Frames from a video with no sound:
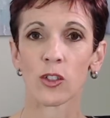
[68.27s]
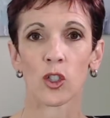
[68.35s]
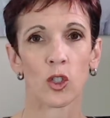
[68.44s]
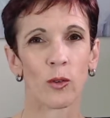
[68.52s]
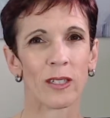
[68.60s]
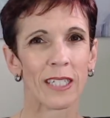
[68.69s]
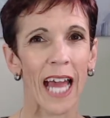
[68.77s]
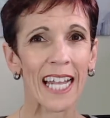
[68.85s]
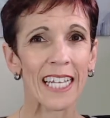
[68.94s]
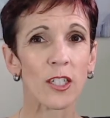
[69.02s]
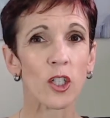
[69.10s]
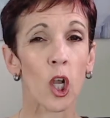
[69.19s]
so it's at
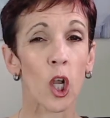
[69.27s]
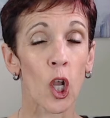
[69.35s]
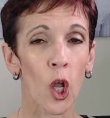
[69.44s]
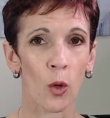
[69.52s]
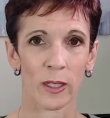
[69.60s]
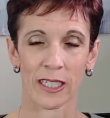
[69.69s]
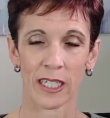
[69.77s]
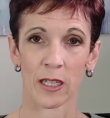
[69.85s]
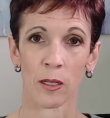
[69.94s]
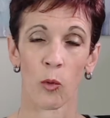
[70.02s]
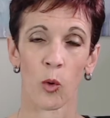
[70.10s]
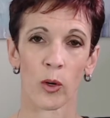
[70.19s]
its lowest in the
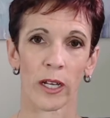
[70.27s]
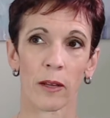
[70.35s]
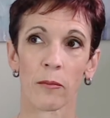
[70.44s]
morning.